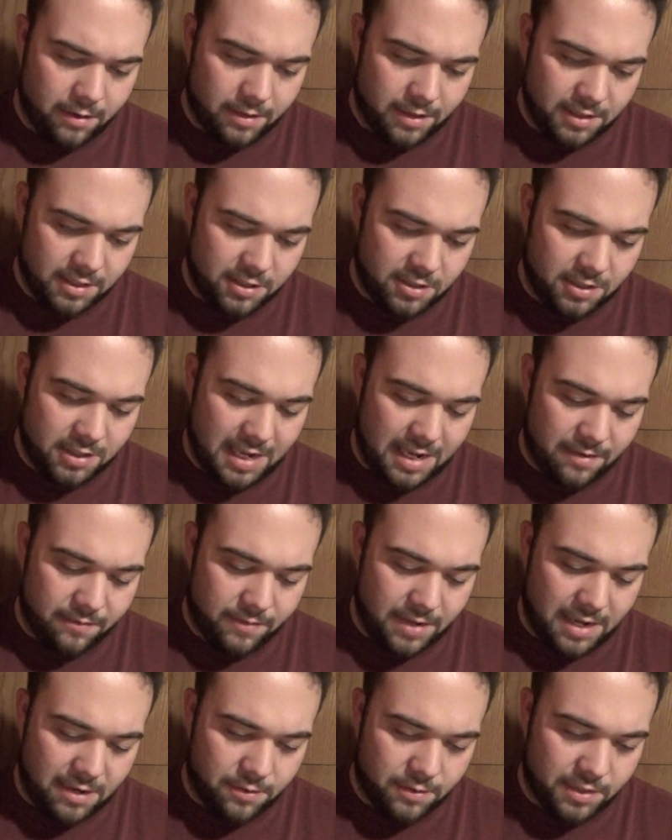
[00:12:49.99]
because it just kind of
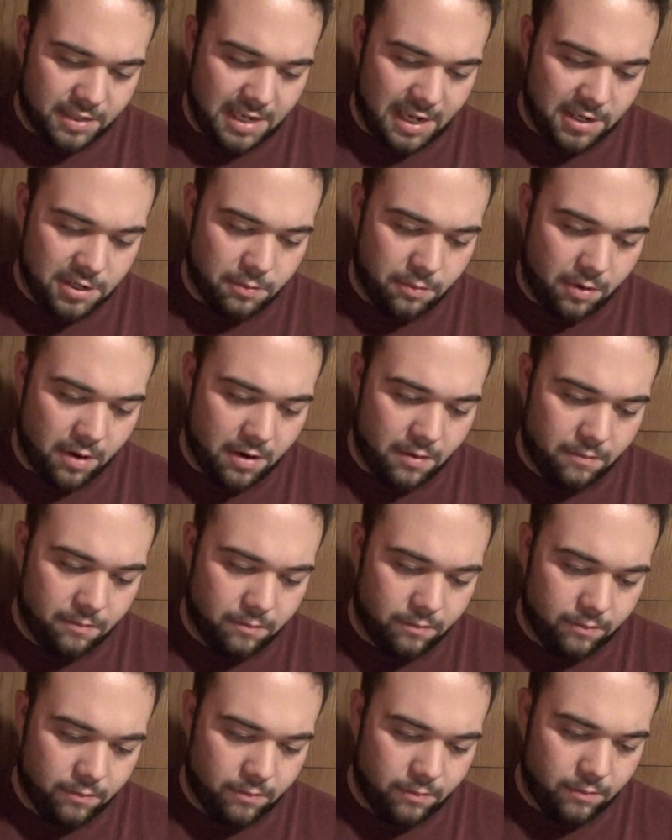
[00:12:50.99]
got to a section where it
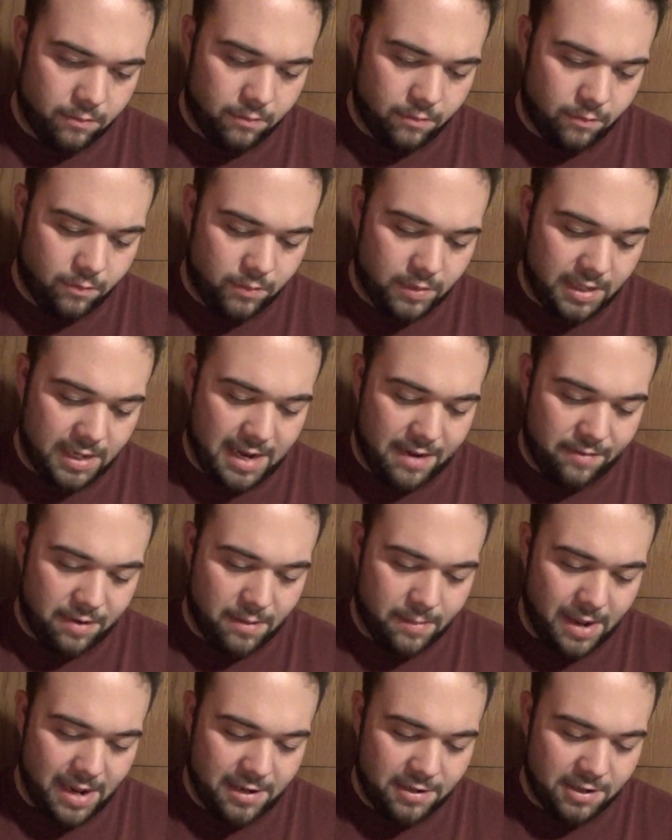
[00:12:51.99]
didn't have any
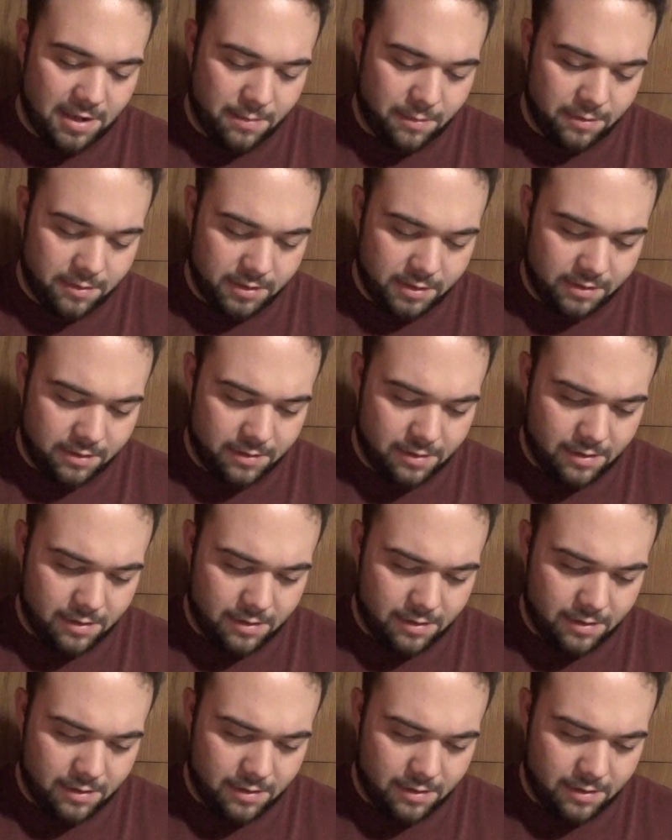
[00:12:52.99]
page numbers.